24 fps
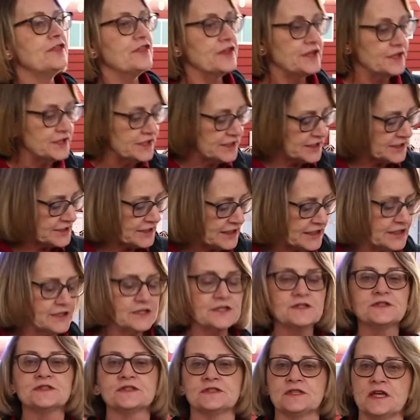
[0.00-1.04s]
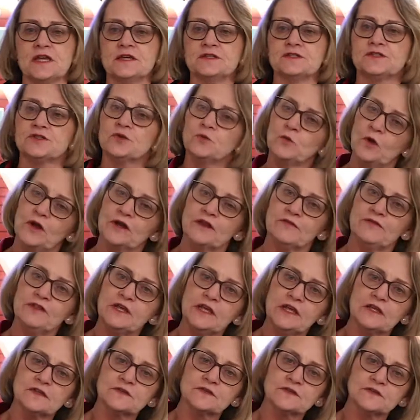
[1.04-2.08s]
then it is sent to one of
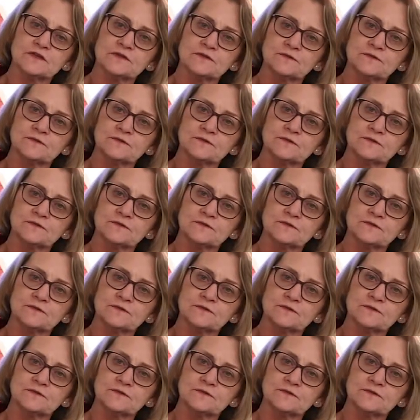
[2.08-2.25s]
these.